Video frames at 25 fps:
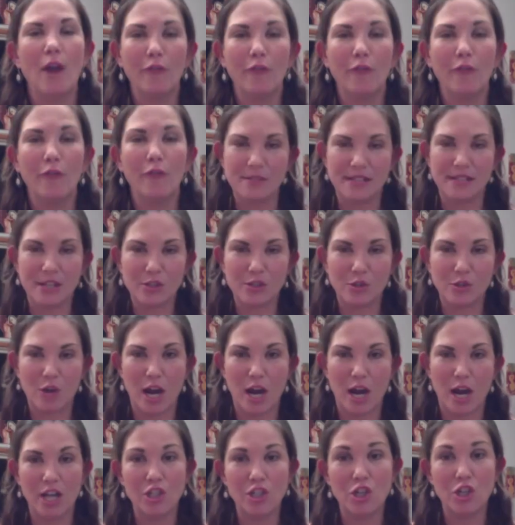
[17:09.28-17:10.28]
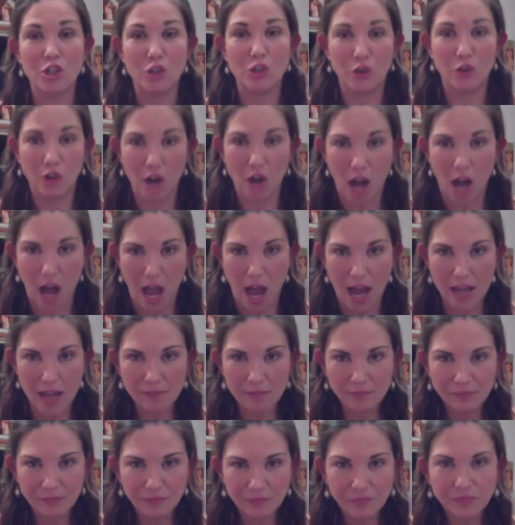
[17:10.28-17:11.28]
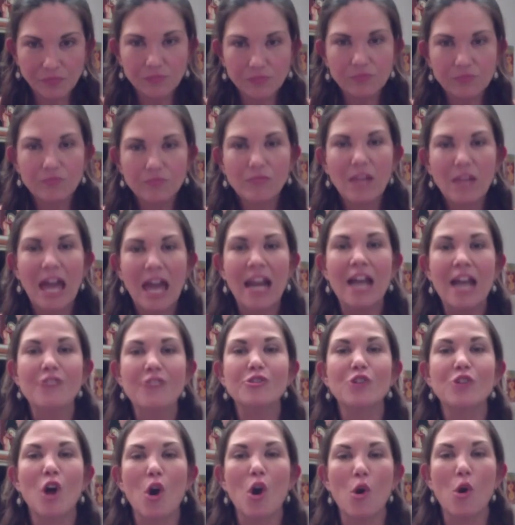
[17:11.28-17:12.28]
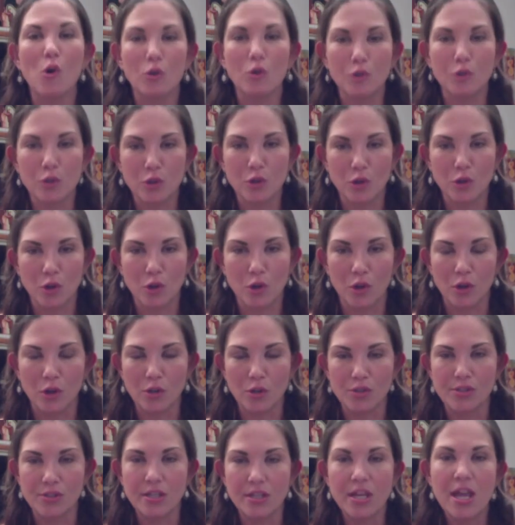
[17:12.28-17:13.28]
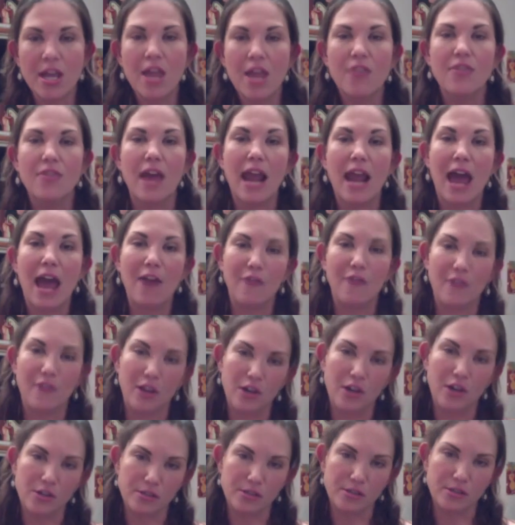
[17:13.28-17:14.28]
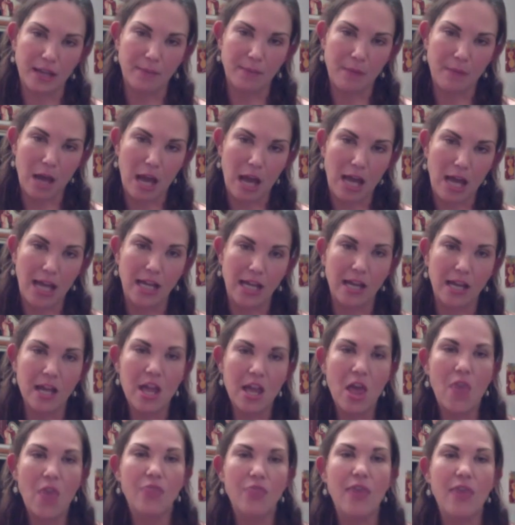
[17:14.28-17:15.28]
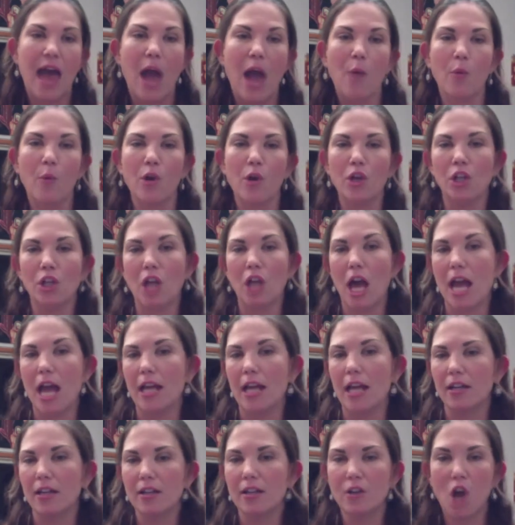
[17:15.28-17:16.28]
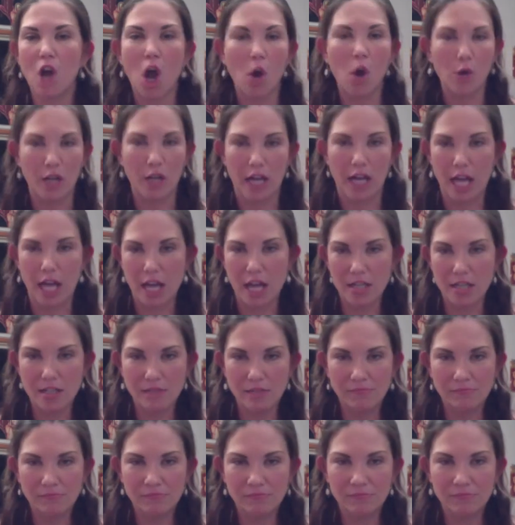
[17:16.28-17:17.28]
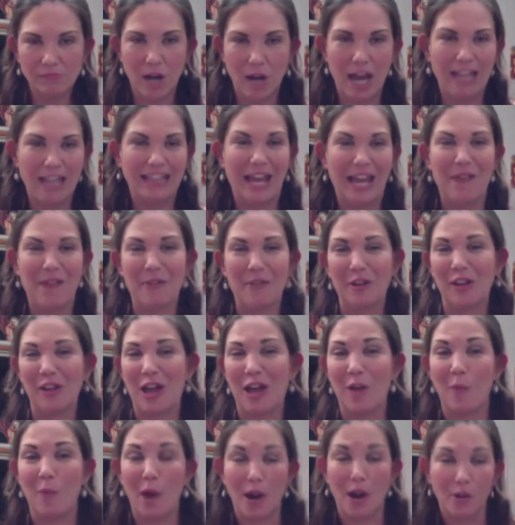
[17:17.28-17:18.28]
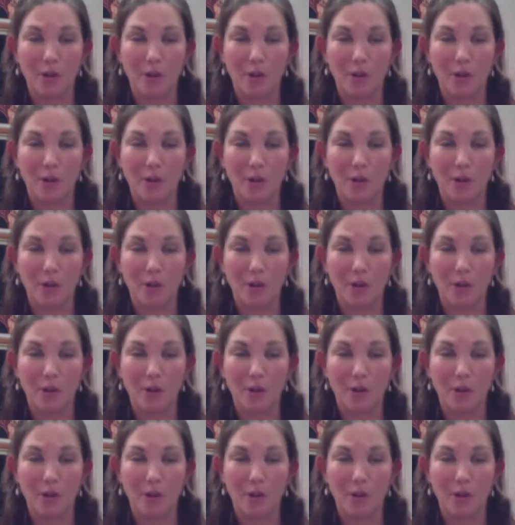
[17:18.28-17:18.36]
6th grade into junior high, and I saw older girls that had figures like mine that were like owning it, right? They were like wearing